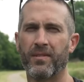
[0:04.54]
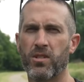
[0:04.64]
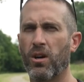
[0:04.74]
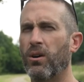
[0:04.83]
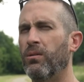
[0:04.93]

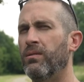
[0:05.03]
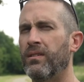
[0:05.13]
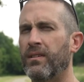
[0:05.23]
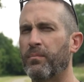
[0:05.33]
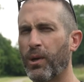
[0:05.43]

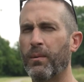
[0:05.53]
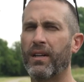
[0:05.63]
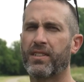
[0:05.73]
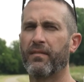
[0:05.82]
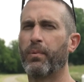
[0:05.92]
So, pretty
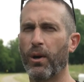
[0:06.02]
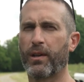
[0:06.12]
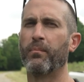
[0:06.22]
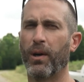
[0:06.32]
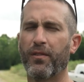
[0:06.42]
much have
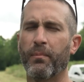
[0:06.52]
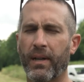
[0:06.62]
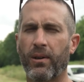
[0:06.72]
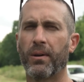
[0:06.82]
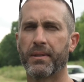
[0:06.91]
broken both of my
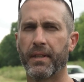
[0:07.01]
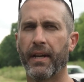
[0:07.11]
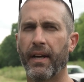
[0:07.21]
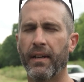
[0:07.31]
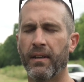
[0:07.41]
cars
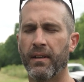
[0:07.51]
today.